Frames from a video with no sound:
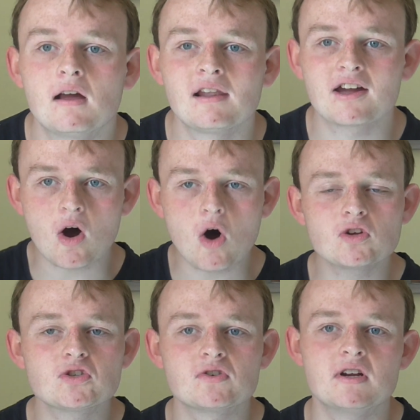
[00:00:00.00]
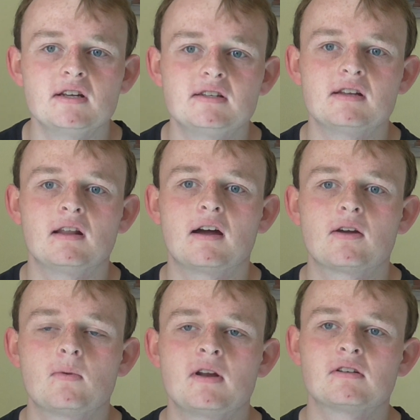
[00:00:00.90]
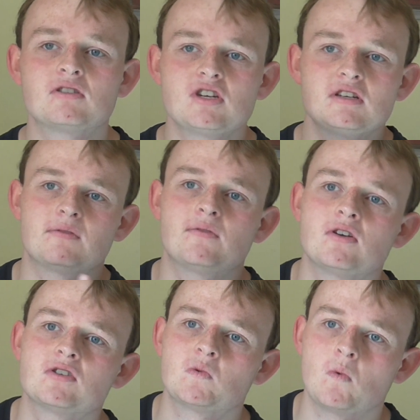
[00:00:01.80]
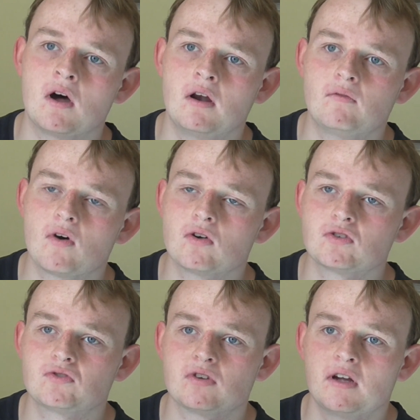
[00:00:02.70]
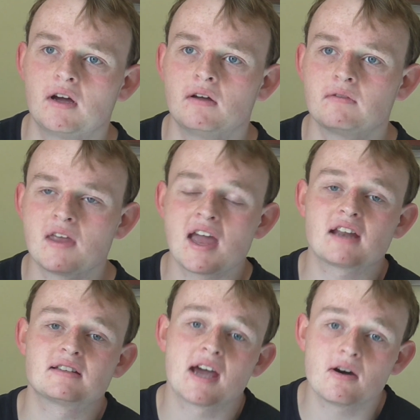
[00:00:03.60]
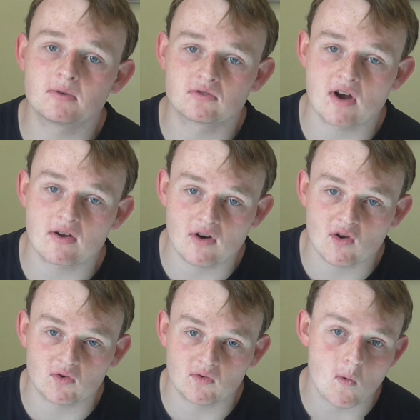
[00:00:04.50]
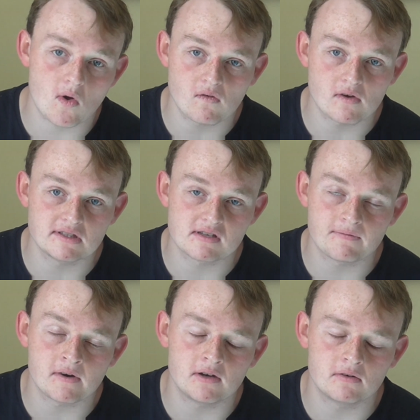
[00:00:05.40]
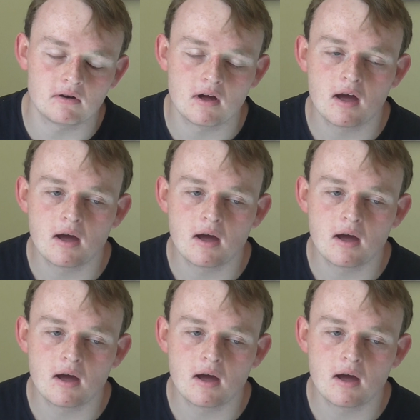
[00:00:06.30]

Like Austria did, like when Conchita Wurst won for Austria. They had terrible track record for qualifying to the final.